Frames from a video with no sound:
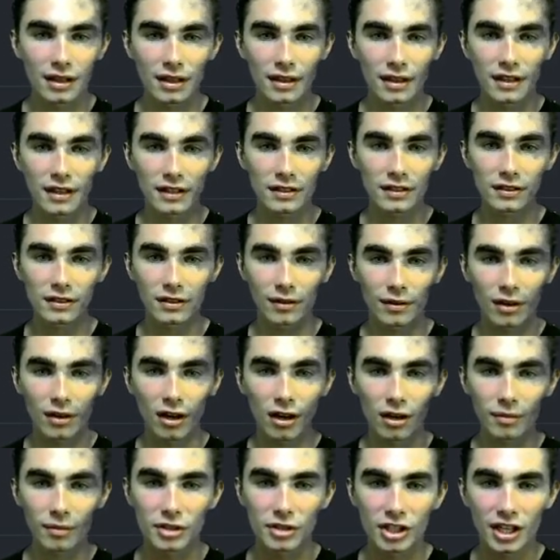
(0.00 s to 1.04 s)
this
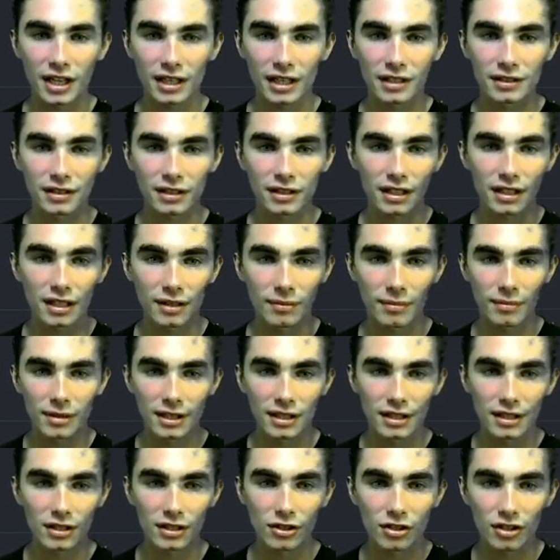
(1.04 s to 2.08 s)
object
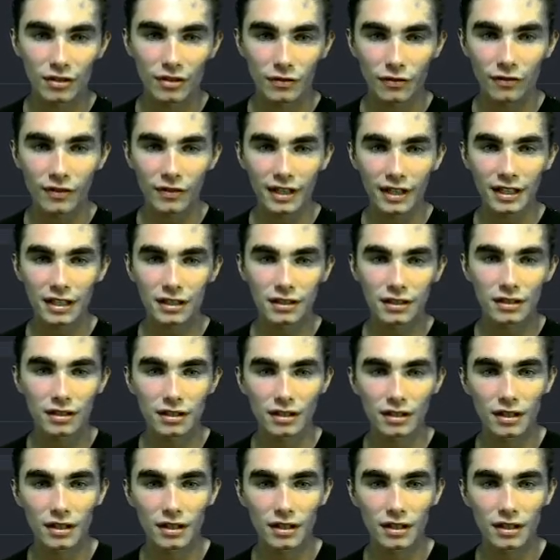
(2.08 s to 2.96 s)
you can find the